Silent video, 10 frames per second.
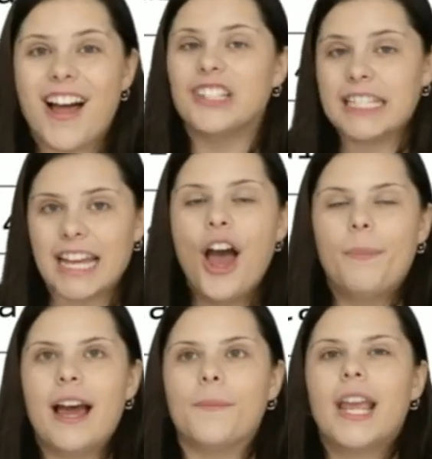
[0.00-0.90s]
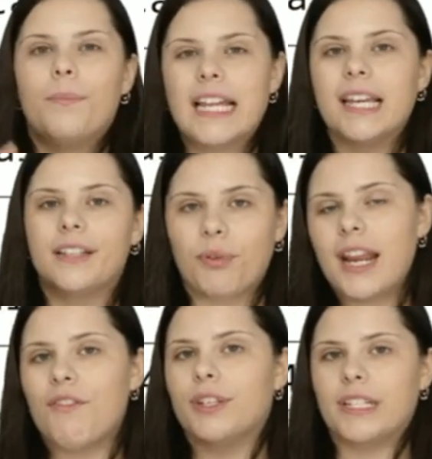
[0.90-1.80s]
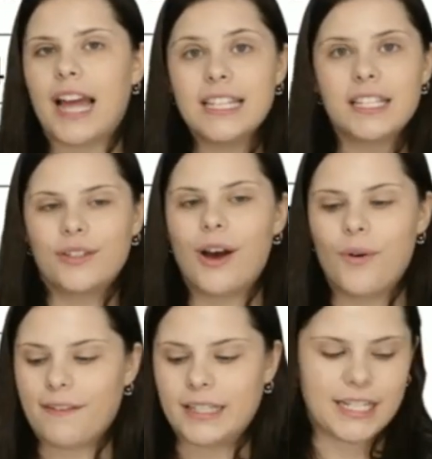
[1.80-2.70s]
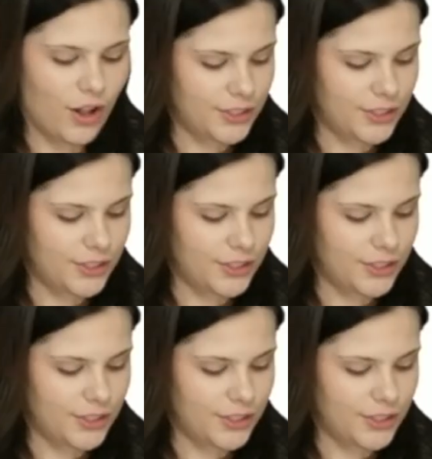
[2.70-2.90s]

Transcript: you need to handle user input correctly.